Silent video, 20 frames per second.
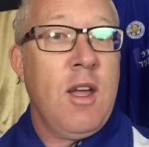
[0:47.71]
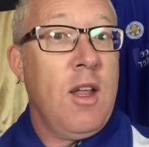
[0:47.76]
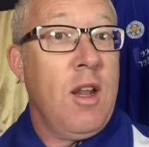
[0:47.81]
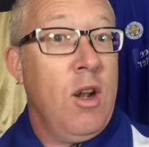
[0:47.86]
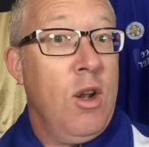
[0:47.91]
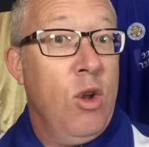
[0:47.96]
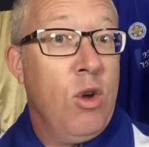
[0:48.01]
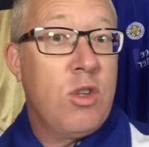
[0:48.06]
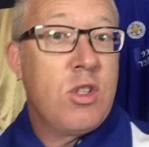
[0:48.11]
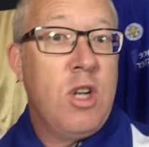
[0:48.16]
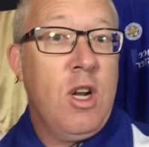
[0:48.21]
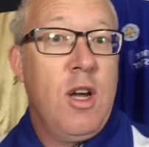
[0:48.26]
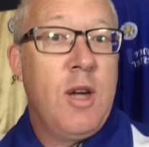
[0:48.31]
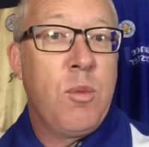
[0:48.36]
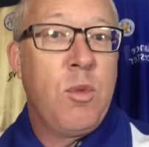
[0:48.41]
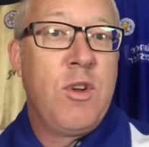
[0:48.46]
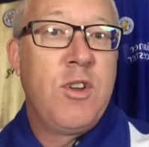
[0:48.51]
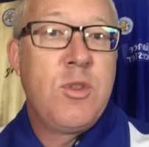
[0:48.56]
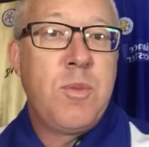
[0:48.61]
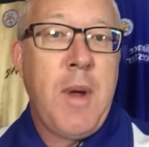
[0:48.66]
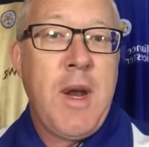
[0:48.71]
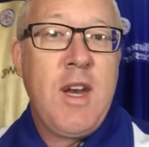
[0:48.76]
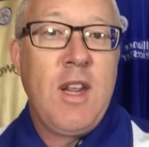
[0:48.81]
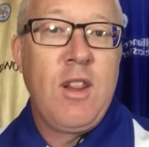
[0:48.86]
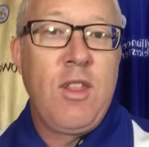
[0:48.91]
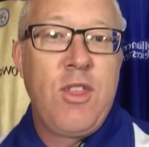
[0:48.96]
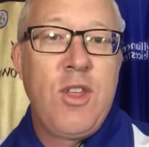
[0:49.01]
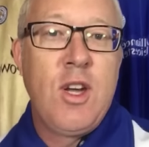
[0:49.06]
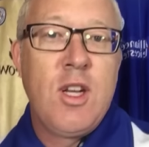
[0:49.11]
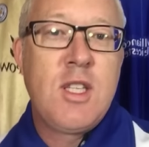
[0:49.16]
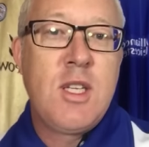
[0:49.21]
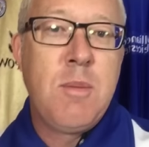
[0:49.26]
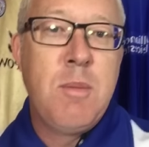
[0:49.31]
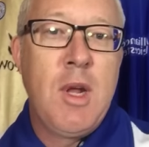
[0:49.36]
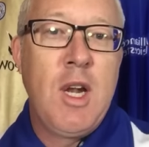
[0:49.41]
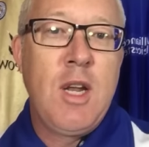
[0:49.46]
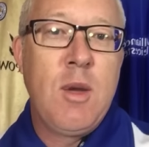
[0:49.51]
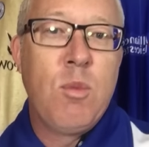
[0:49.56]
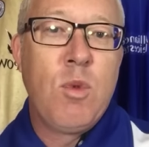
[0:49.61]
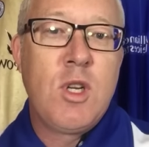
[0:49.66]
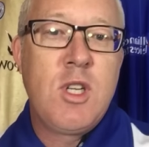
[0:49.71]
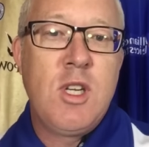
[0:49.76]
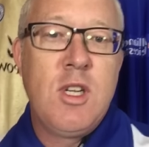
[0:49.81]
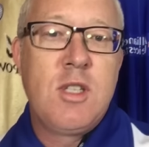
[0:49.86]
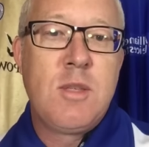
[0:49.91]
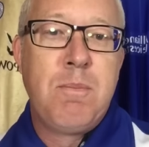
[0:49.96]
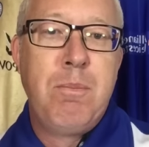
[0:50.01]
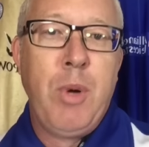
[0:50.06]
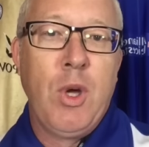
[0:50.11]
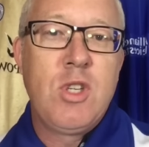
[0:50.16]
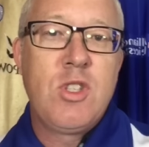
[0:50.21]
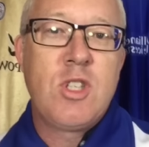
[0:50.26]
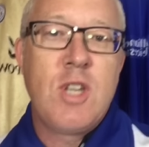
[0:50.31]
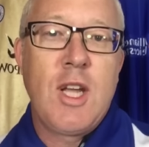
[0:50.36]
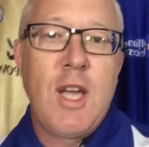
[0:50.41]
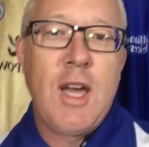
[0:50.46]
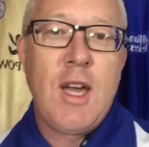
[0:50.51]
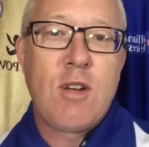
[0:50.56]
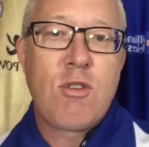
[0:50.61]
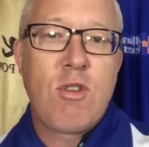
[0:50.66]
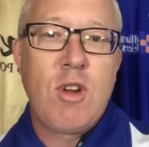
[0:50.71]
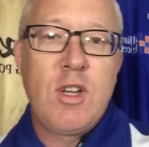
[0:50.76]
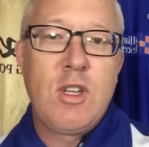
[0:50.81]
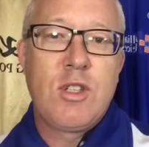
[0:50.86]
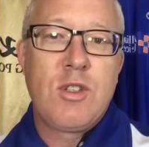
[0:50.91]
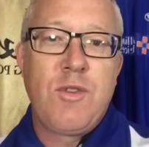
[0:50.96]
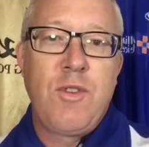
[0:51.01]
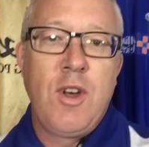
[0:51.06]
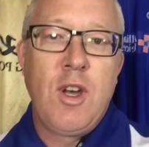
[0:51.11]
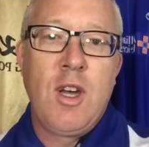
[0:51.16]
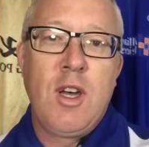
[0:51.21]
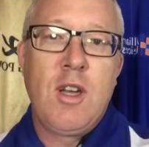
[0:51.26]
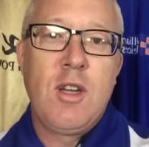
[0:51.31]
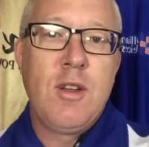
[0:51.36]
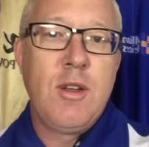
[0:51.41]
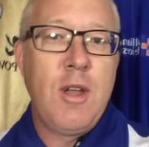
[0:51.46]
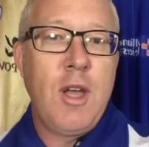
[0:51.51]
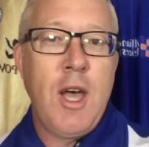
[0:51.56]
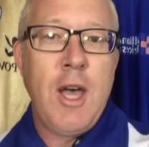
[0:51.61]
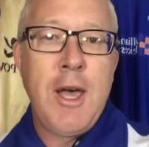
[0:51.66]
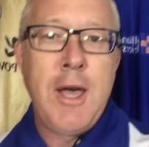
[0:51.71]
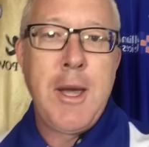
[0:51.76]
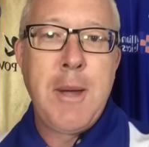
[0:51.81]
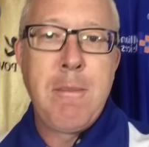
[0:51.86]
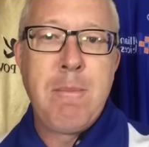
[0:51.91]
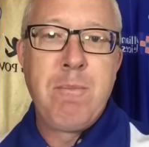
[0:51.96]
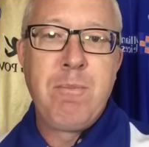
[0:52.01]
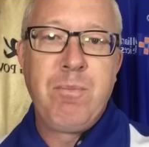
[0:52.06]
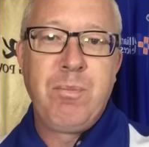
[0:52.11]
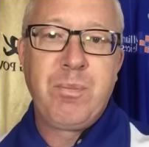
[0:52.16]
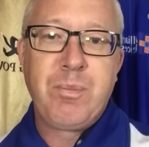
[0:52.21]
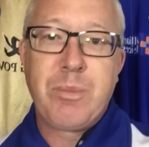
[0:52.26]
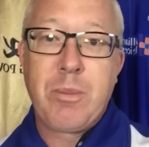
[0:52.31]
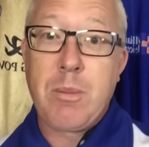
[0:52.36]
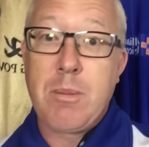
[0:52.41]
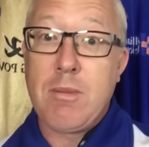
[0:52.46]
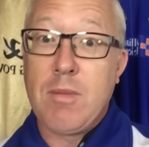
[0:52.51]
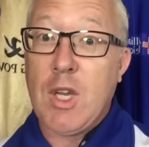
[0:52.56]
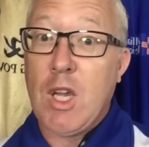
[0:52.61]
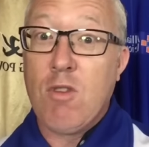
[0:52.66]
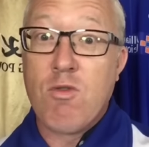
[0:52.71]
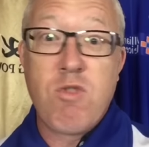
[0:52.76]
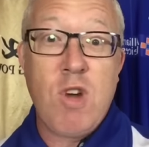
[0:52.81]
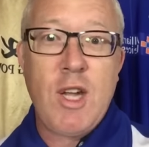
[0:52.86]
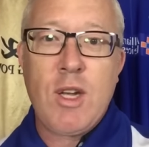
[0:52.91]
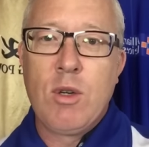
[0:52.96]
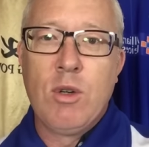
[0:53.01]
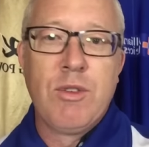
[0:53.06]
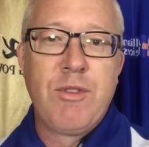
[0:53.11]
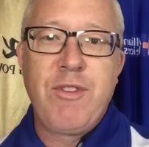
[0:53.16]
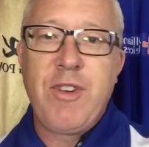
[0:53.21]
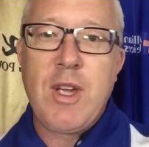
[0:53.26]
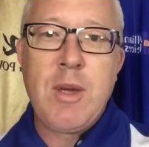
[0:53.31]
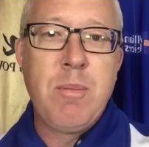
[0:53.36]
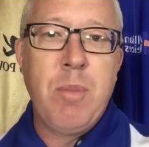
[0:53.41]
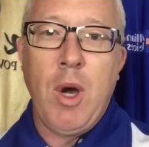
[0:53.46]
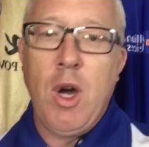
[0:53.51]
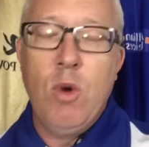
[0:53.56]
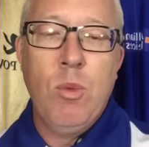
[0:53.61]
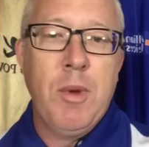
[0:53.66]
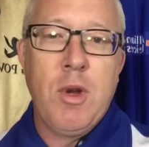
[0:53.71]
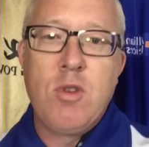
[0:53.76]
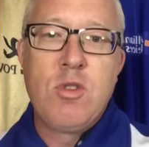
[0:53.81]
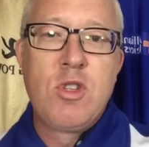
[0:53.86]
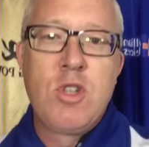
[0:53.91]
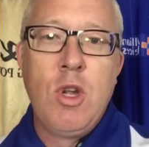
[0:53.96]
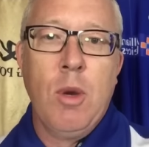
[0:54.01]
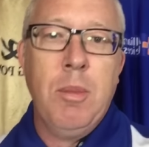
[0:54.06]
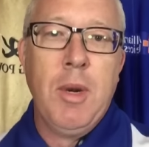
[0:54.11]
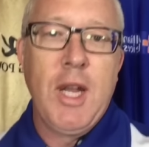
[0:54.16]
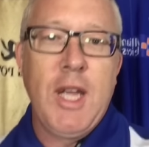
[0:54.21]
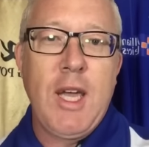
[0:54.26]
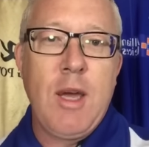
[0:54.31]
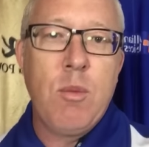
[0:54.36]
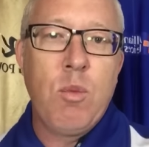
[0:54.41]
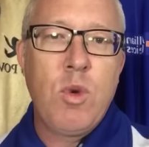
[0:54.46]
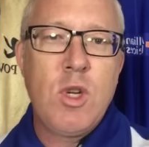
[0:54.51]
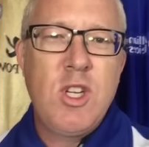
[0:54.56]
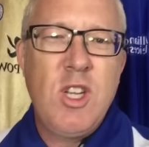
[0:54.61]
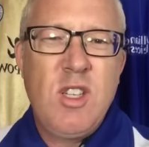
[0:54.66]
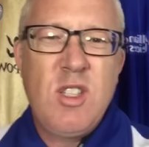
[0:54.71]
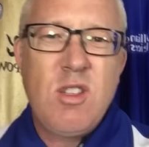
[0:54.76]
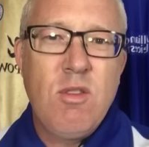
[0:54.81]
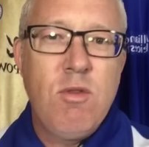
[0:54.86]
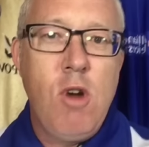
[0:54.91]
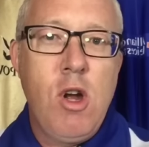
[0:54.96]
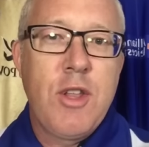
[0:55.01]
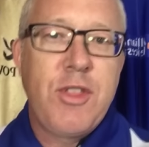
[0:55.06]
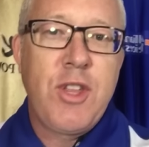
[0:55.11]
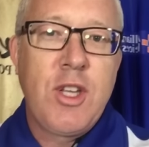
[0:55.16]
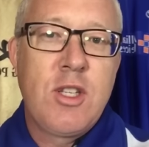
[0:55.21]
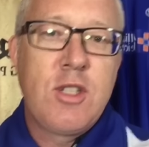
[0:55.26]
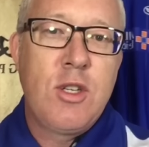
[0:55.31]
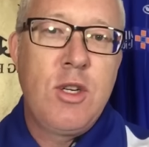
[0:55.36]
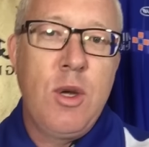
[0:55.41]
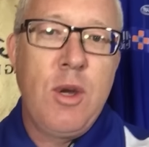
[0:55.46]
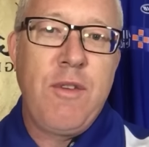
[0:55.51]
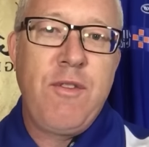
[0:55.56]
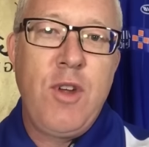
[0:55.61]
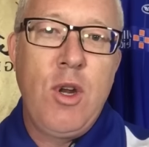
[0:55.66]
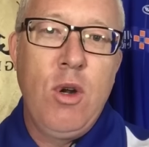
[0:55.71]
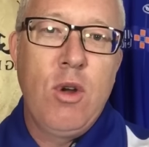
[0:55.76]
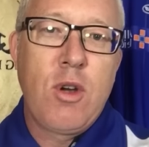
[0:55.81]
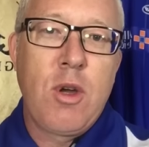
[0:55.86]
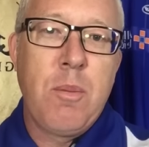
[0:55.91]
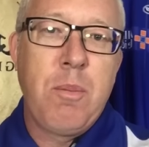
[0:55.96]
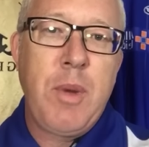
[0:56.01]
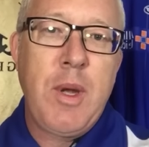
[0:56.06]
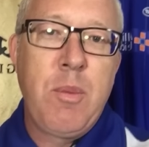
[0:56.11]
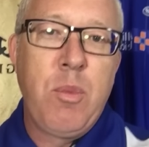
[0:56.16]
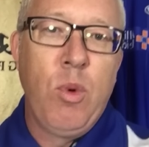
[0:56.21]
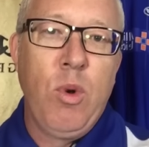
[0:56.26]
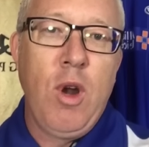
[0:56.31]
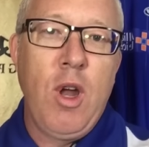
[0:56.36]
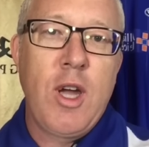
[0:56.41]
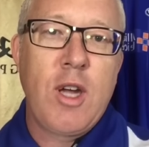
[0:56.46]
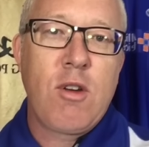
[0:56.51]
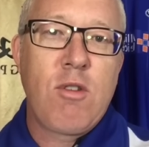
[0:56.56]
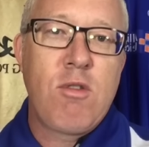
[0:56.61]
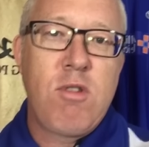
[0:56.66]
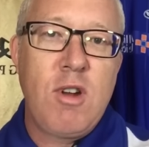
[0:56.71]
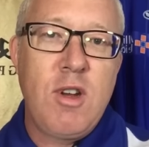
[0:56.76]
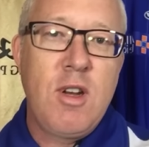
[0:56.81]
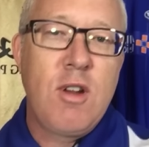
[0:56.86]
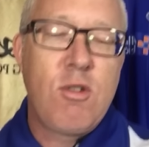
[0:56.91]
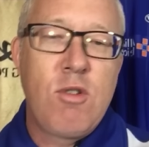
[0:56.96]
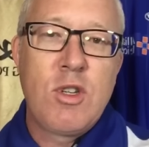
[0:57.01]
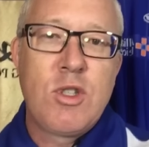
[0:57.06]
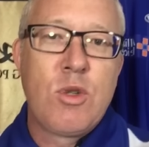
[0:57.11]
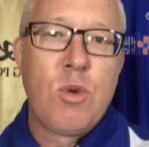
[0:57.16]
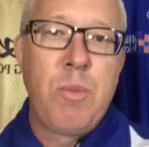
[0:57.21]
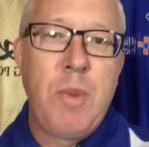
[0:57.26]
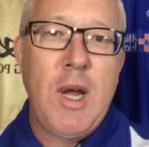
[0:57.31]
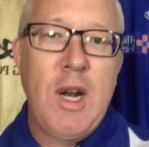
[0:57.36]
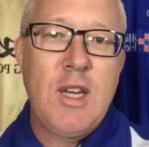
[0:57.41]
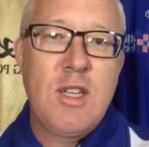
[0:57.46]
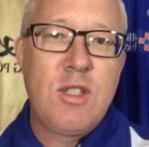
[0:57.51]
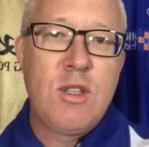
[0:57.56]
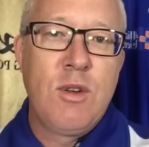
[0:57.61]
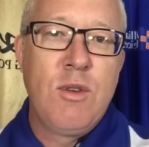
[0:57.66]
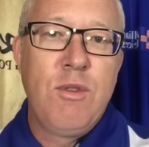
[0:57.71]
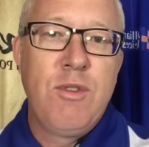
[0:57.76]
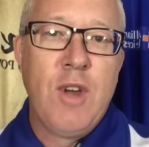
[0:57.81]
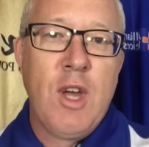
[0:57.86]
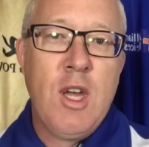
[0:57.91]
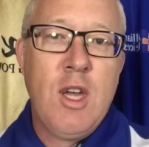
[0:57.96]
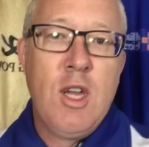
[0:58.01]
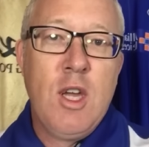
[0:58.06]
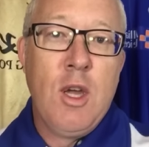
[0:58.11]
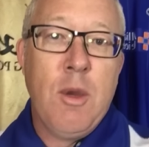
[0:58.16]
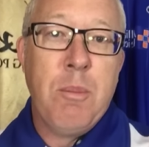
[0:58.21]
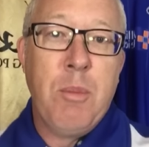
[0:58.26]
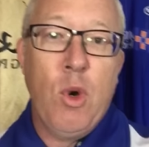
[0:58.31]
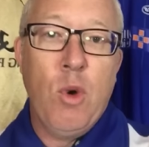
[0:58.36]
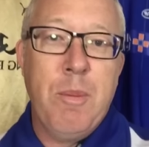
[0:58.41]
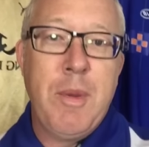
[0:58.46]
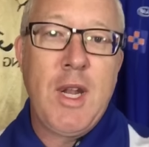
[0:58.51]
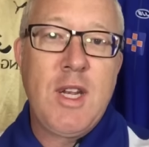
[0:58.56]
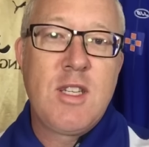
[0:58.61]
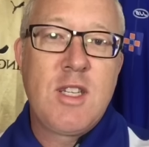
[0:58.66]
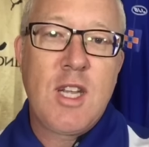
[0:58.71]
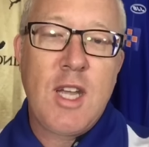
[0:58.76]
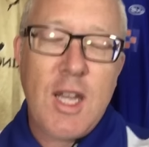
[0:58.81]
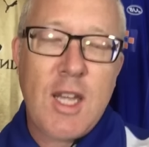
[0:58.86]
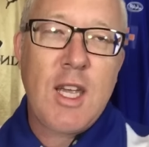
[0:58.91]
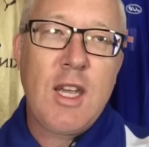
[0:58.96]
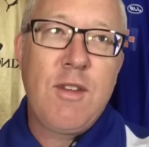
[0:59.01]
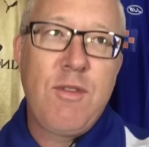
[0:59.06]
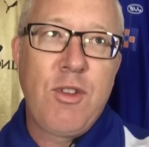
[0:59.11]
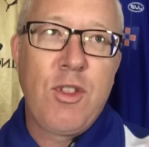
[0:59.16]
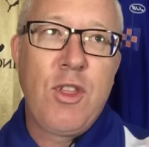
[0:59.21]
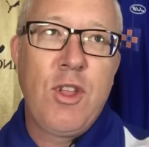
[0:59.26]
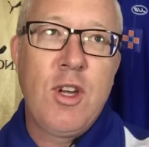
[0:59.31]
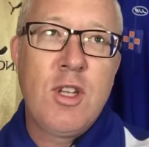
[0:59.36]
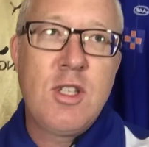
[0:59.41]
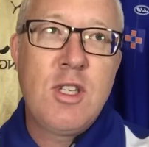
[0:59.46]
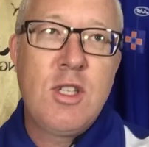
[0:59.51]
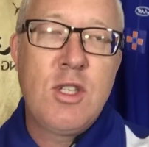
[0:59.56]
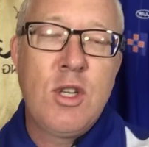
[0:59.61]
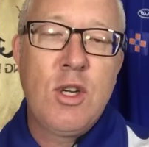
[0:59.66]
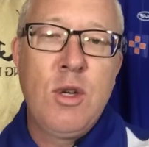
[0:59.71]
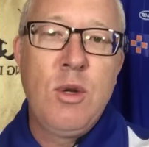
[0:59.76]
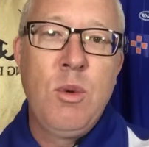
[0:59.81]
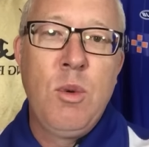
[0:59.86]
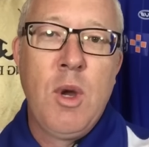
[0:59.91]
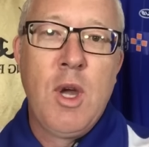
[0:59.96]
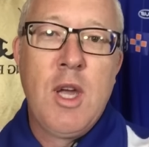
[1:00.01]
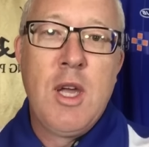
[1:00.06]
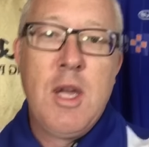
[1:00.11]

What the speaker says: Looks like we're spending 30 million, which is busting our transfer record fee, but almost doubling it, which is the right thing to do. If you look at people like Crystal Palace, who've bought Benteke for 32